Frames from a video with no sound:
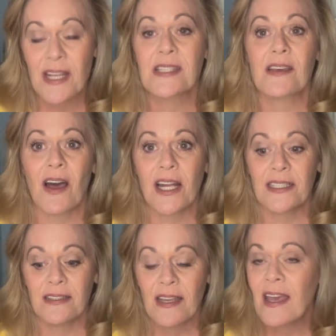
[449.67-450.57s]
It's
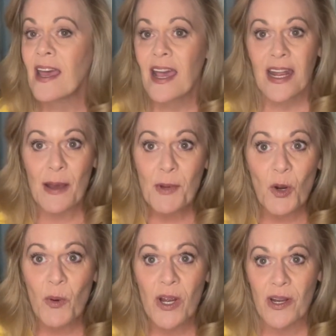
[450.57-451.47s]
cotton, and I'm going to
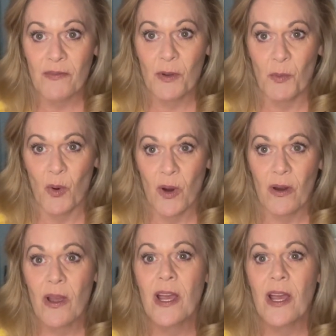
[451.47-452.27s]
wear it even more.